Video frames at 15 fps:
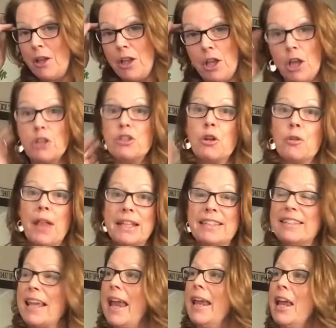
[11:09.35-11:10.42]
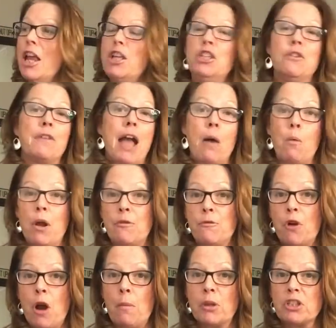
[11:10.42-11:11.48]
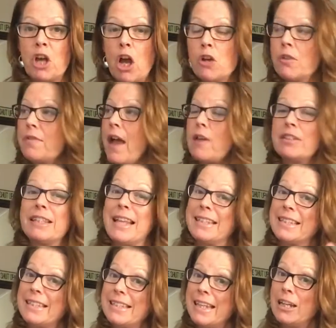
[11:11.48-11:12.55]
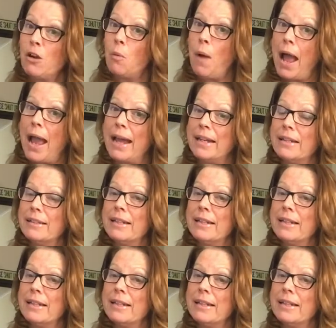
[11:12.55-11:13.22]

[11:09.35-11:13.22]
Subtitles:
So let's say you've got one for almost $100,000, that's a single wide,